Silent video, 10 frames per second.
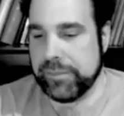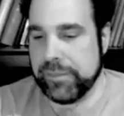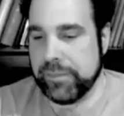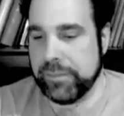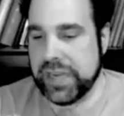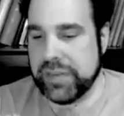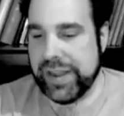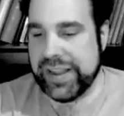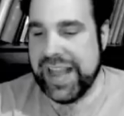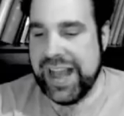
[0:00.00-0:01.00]
but
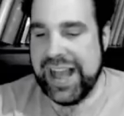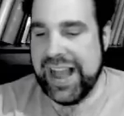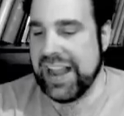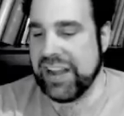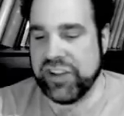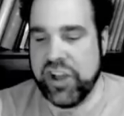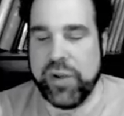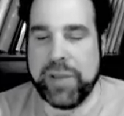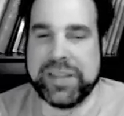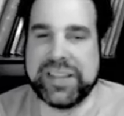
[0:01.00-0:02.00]
anyway, yeah, I don't know.
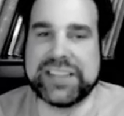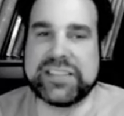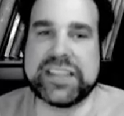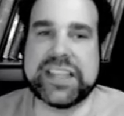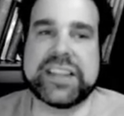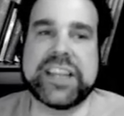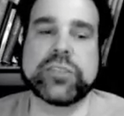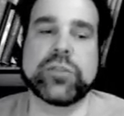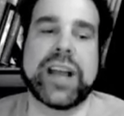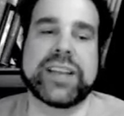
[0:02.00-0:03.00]
I mean, these
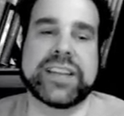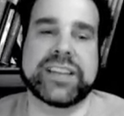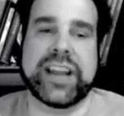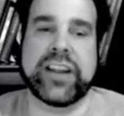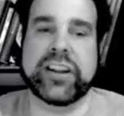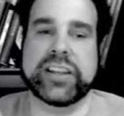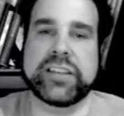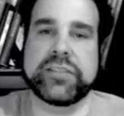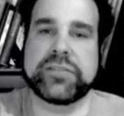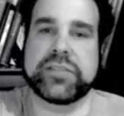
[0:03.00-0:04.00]
cathedral ending
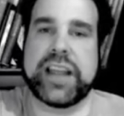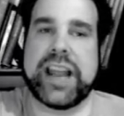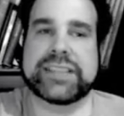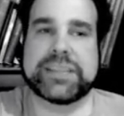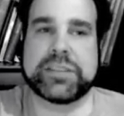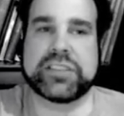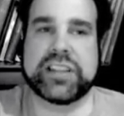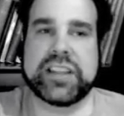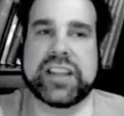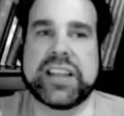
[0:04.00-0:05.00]
narrative
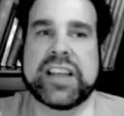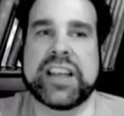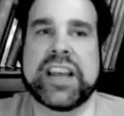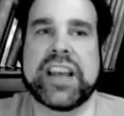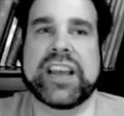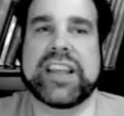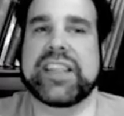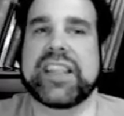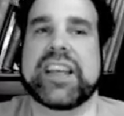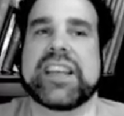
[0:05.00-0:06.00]
asymmetry.
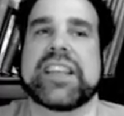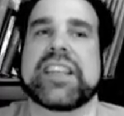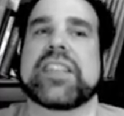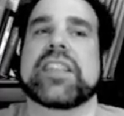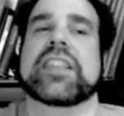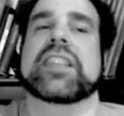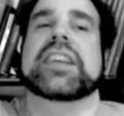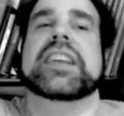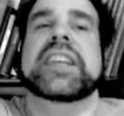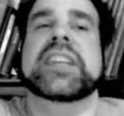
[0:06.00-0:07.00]
The
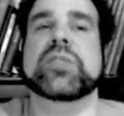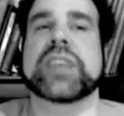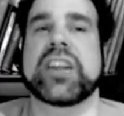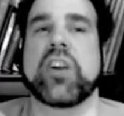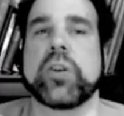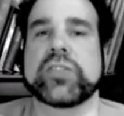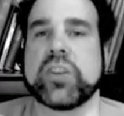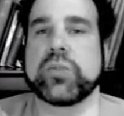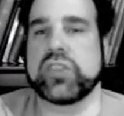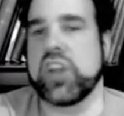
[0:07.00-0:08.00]
cathedral can
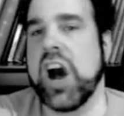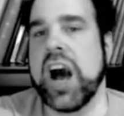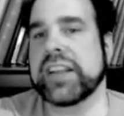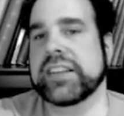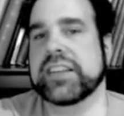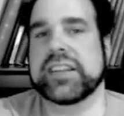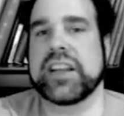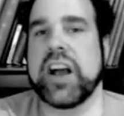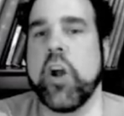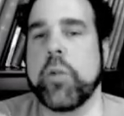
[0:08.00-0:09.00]
also not
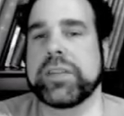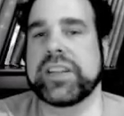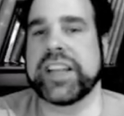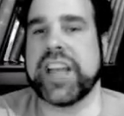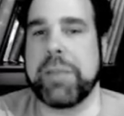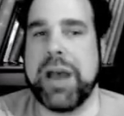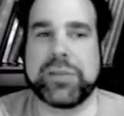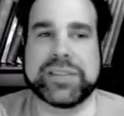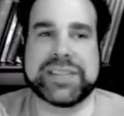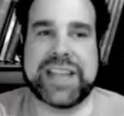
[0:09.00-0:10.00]
openly come out
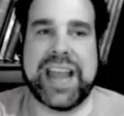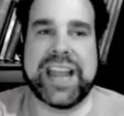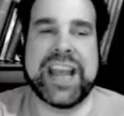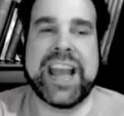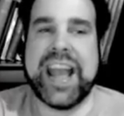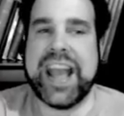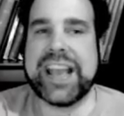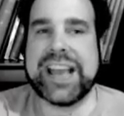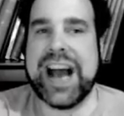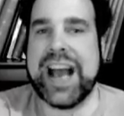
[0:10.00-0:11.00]
and say, "Hey
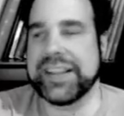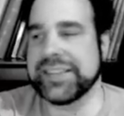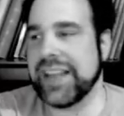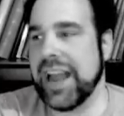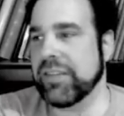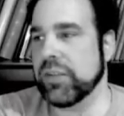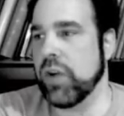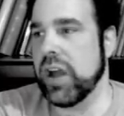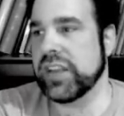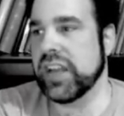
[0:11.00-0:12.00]
guys,
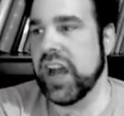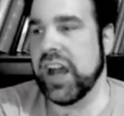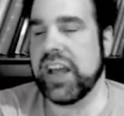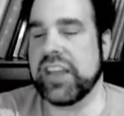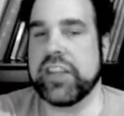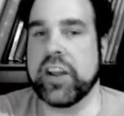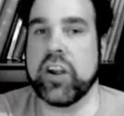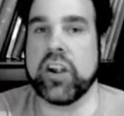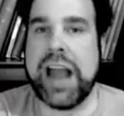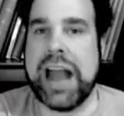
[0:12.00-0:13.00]
everyone, uh, there
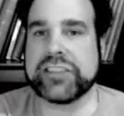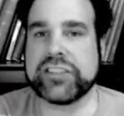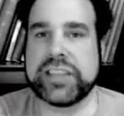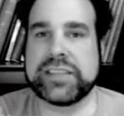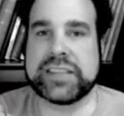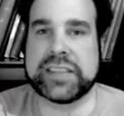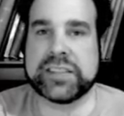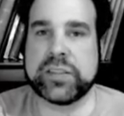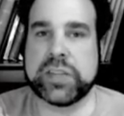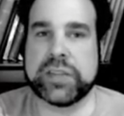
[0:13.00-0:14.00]
are actually
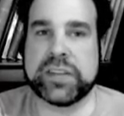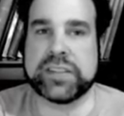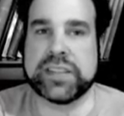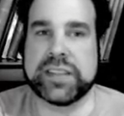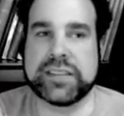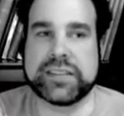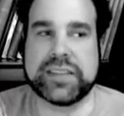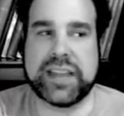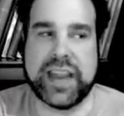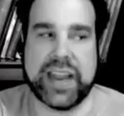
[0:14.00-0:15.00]
statistical
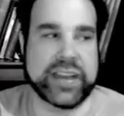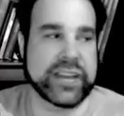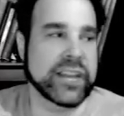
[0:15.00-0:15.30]
differences in